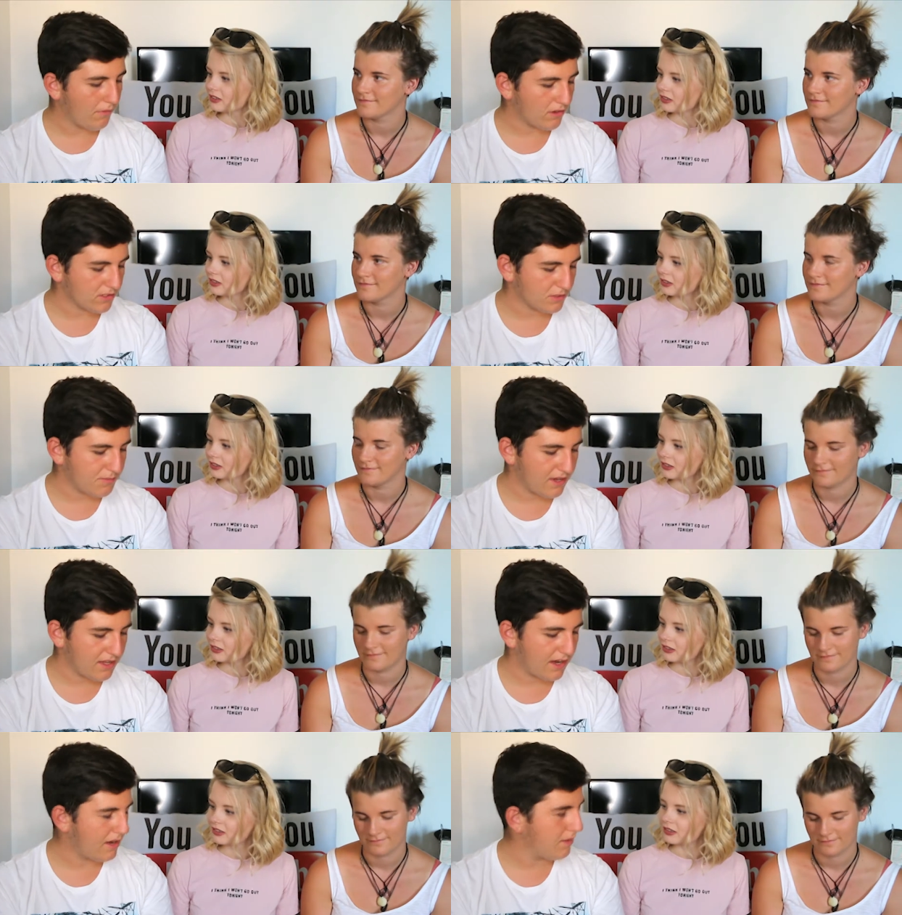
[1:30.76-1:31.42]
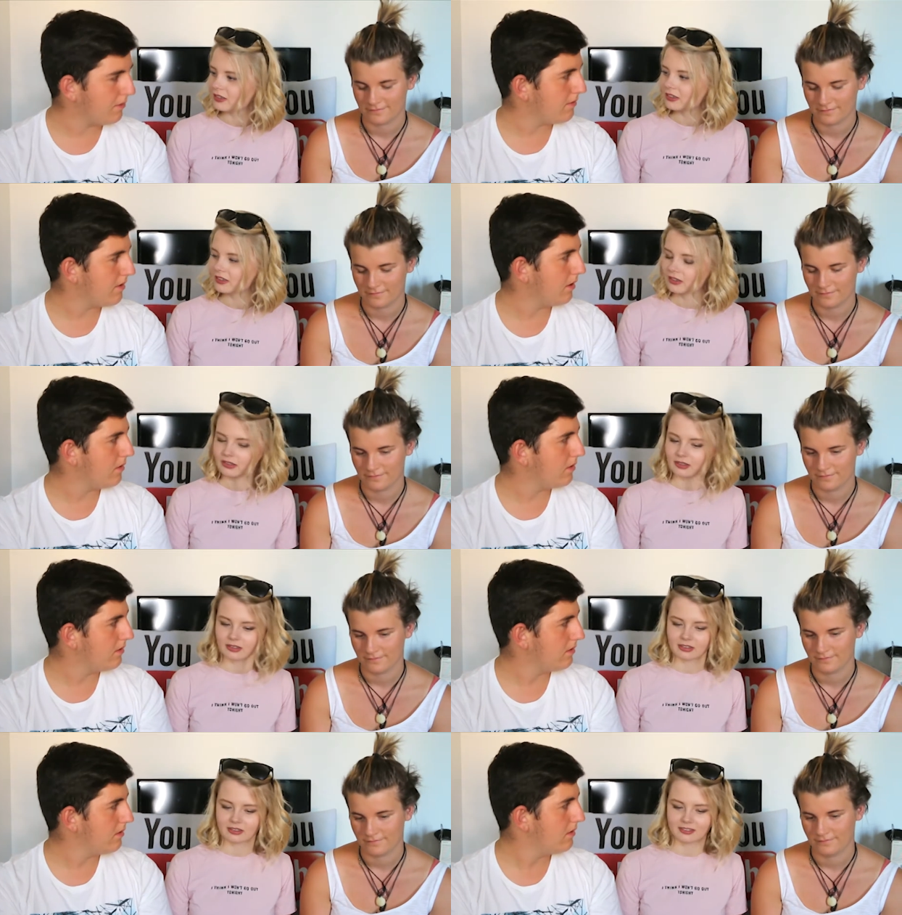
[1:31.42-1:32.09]
Speaker 1: not spitting anyone
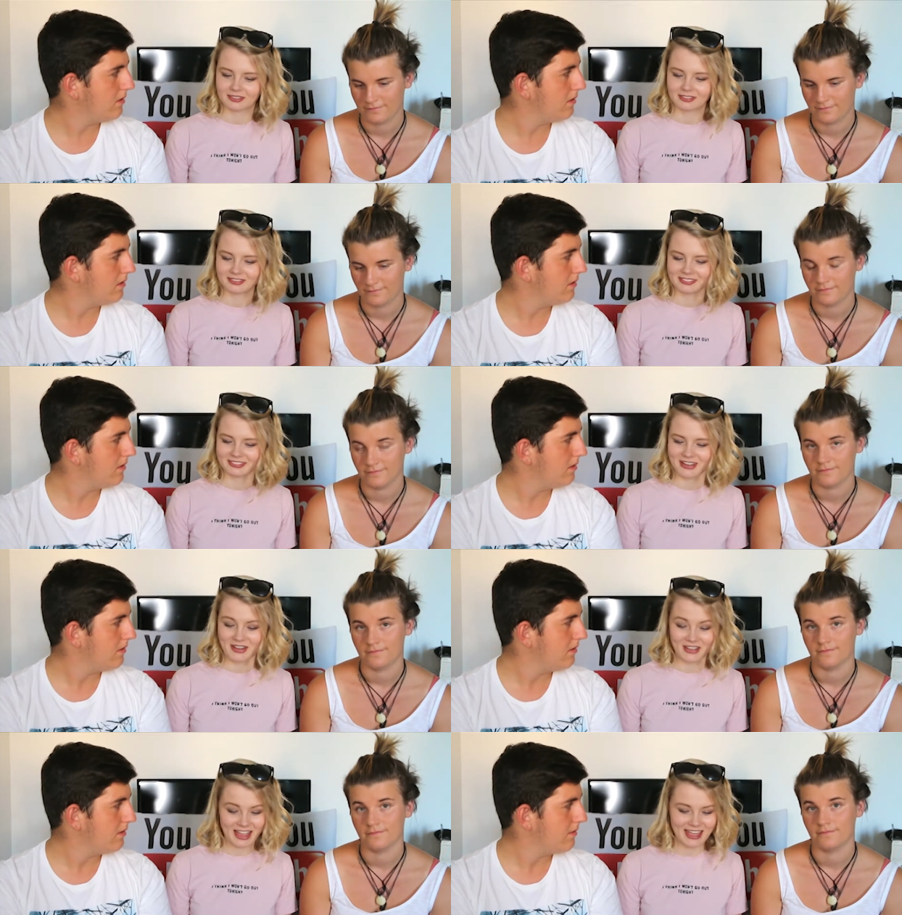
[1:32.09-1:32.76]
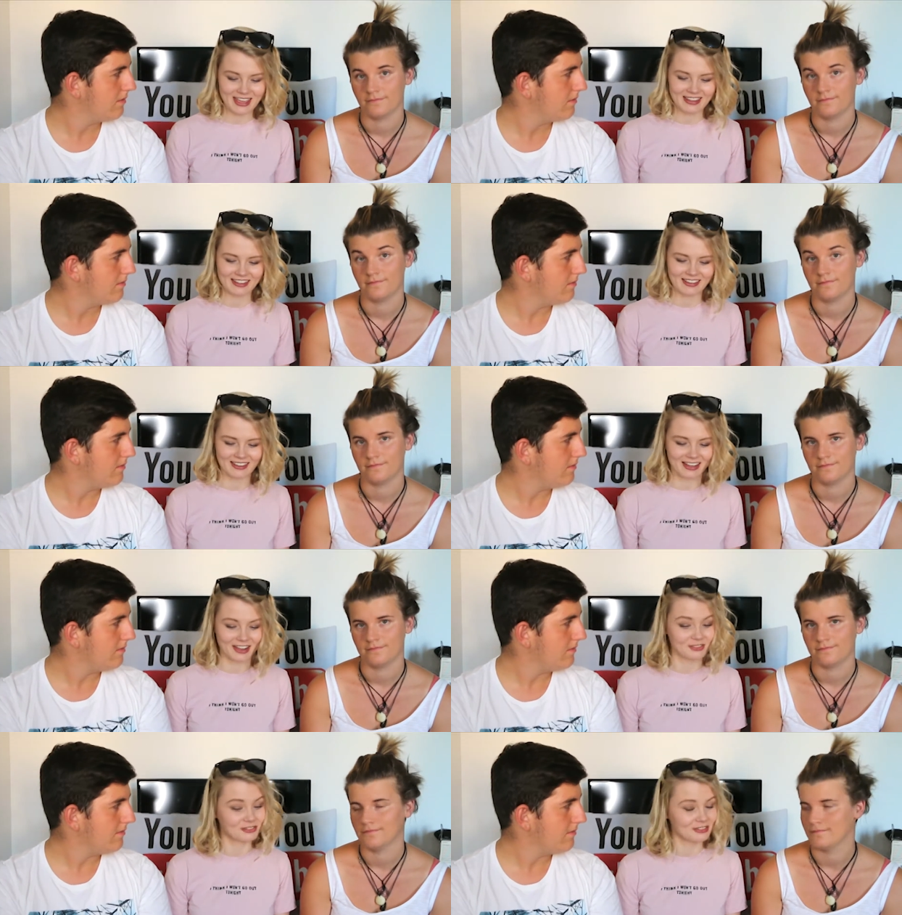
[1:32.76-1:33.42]
out.
Speaker 2: Okay.
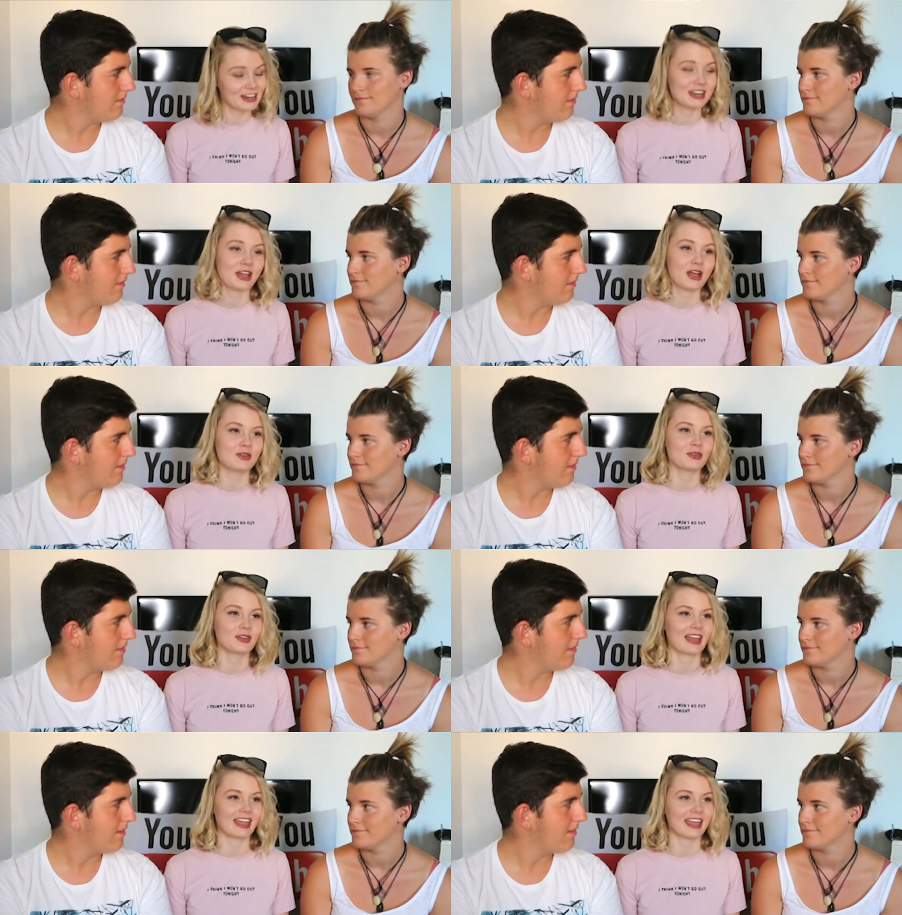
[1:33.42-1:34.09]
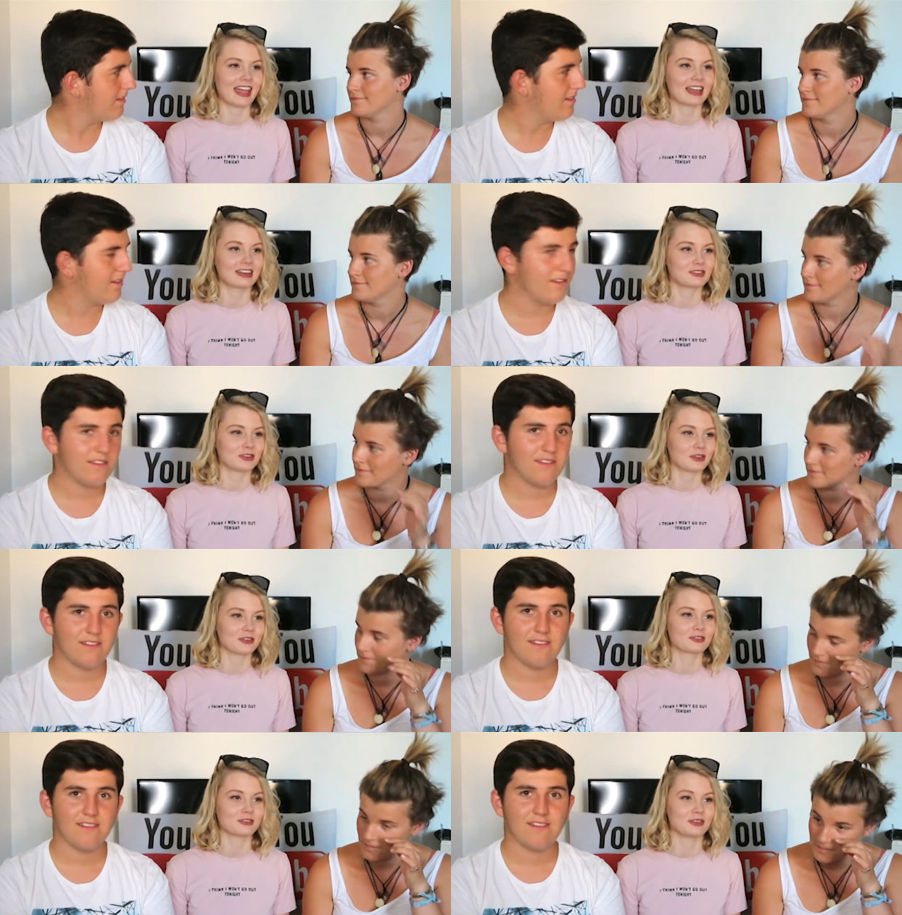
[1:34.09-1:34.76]
I really hope you get canned
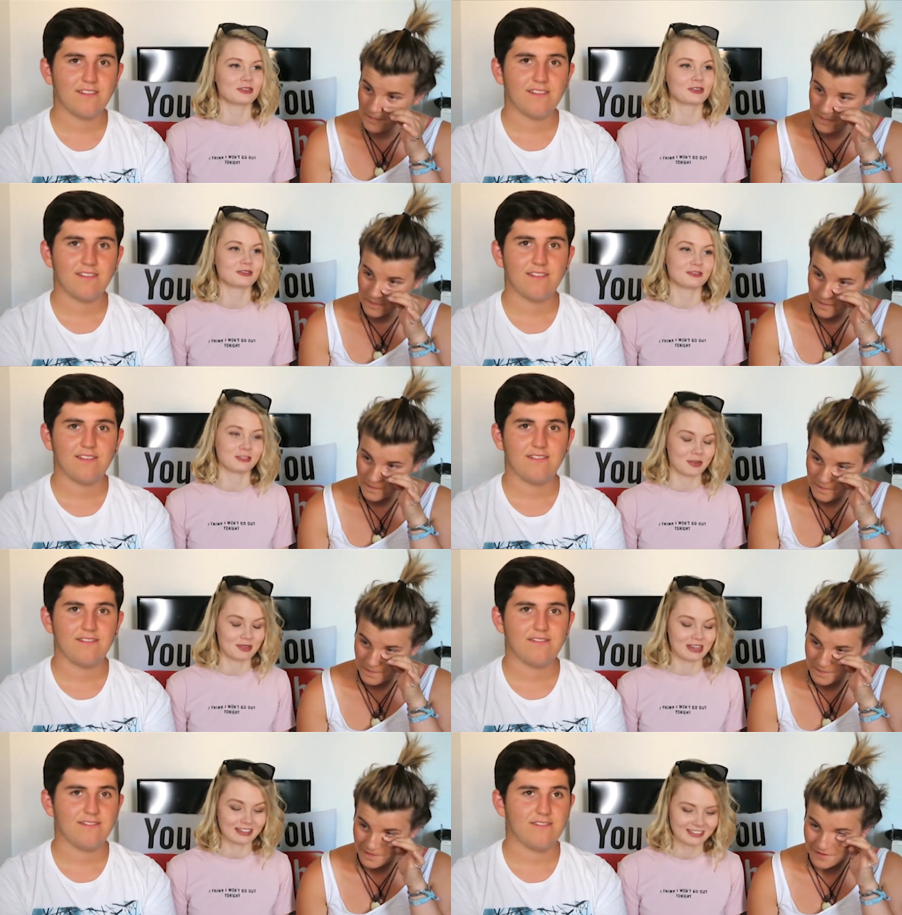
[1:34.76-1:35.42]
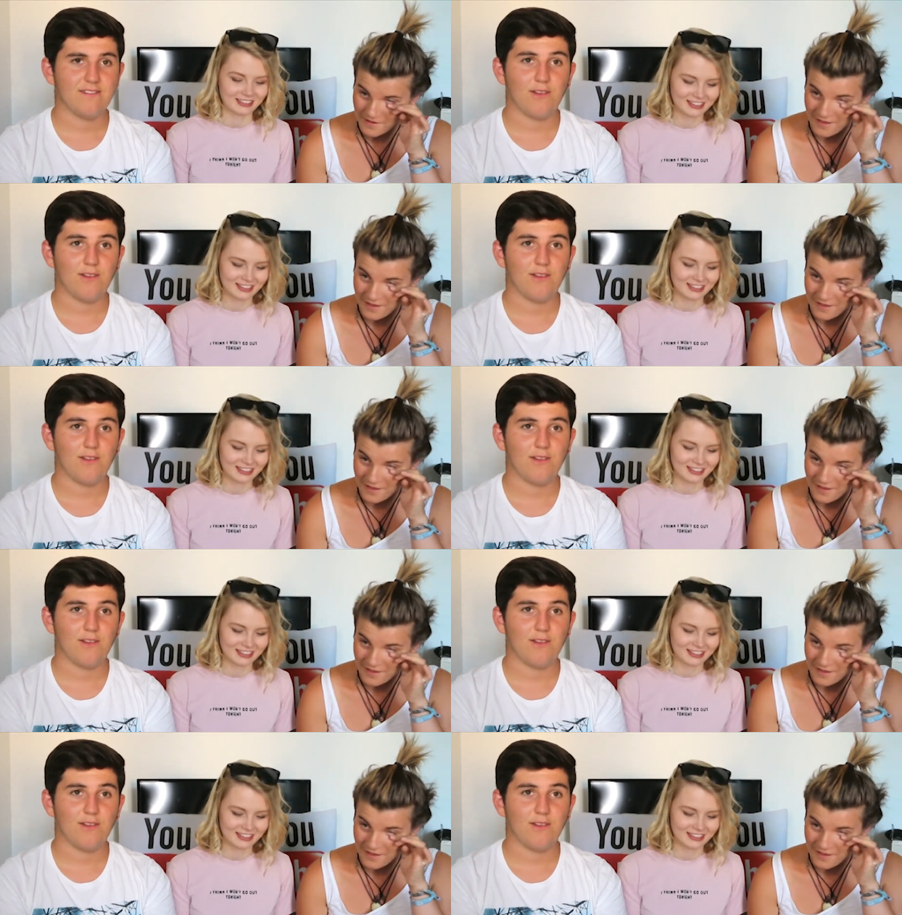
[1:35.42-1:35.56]
dog food and vomit.